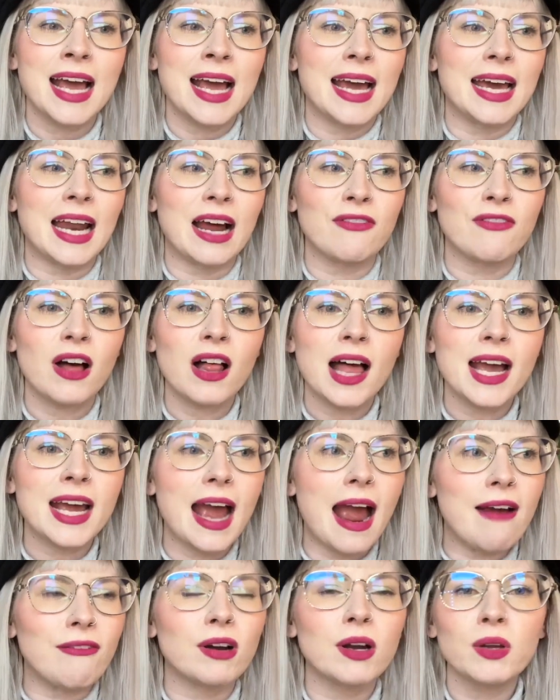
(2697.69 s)
And I felt like
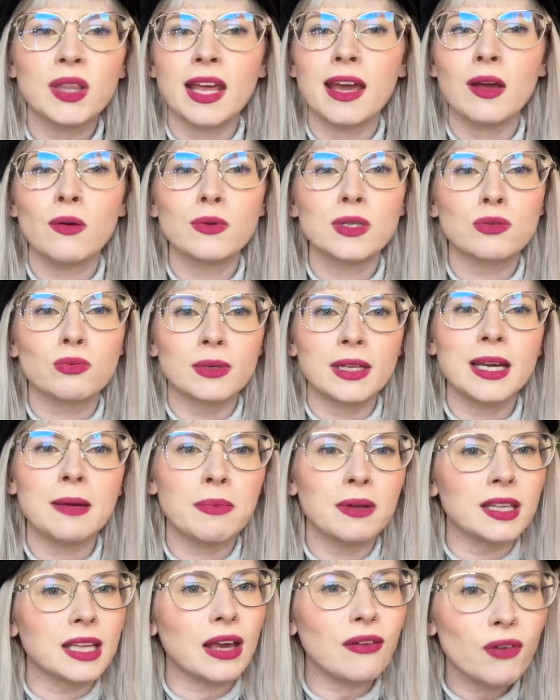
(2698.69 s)
everything was really
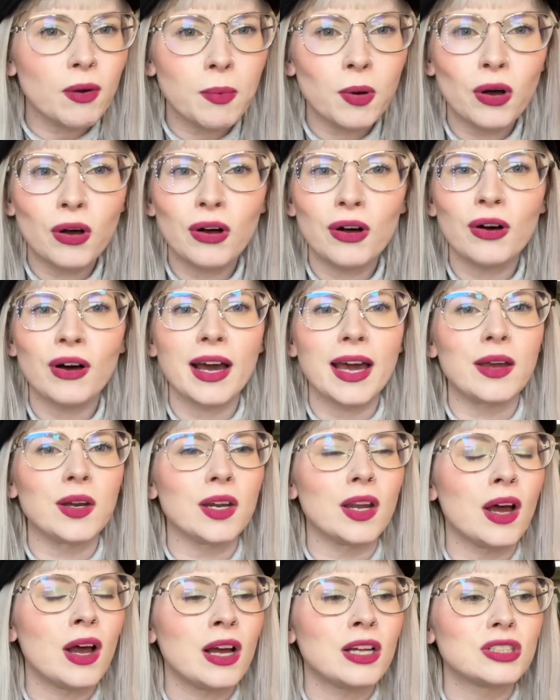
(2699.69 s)
believable,
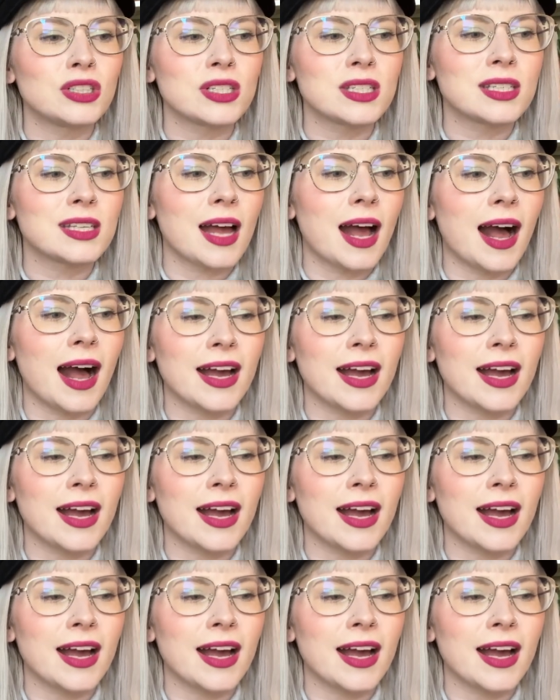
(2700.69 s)
and just I